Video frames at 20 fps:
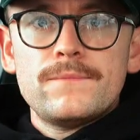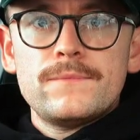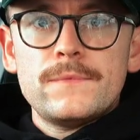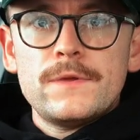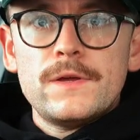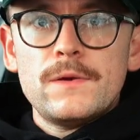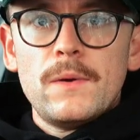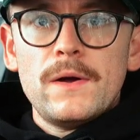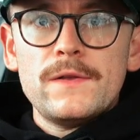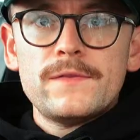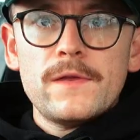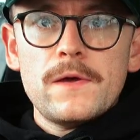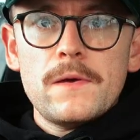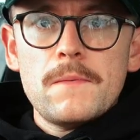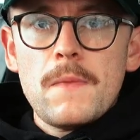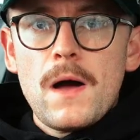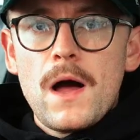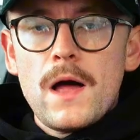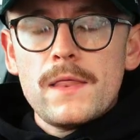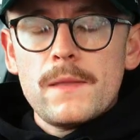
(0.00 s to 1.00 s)
You want
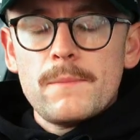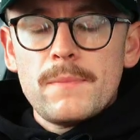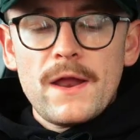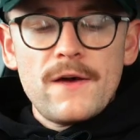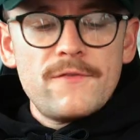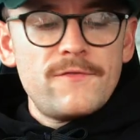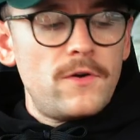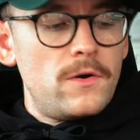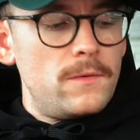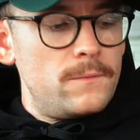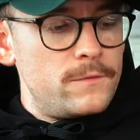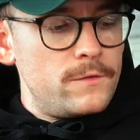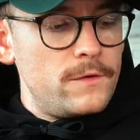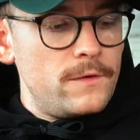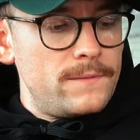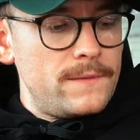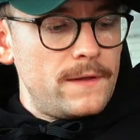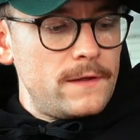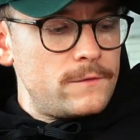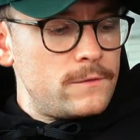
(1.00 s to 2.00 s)
them on the platform.
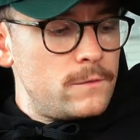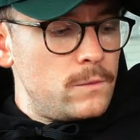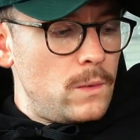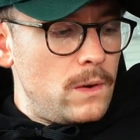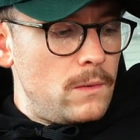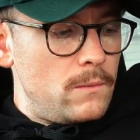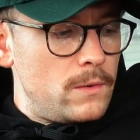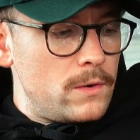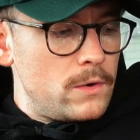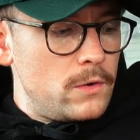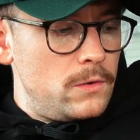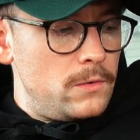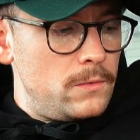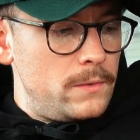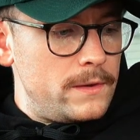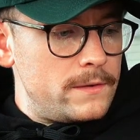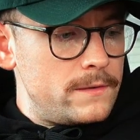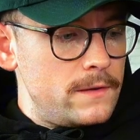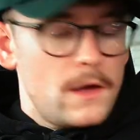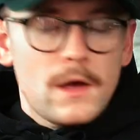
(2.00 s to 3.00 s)
So that's what we're going
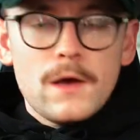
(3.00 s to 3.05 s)
with.